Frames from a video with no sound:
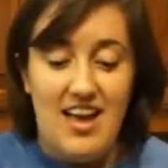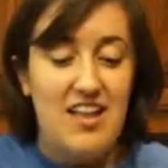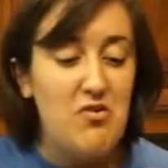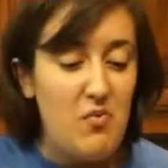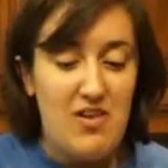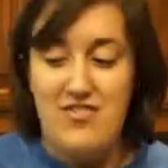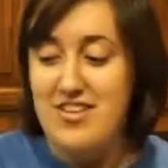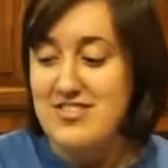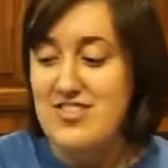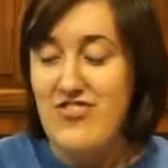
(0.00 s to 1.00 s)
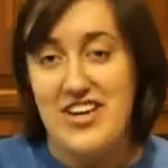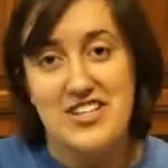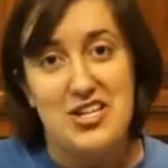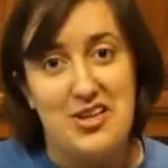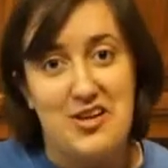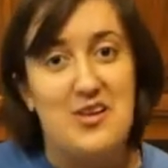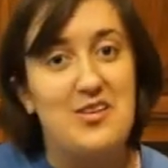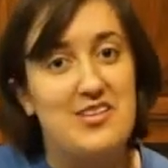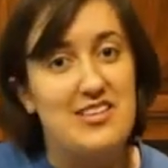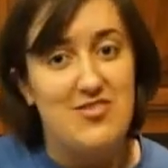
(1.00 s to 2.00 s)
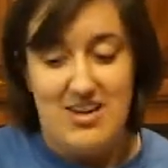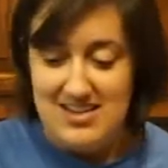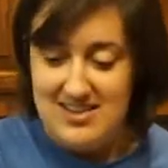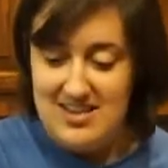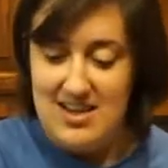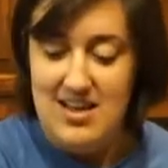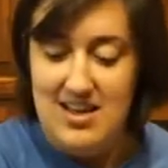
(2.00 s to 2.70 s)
and then we'll wait for those to finish and then I'll cook the rest.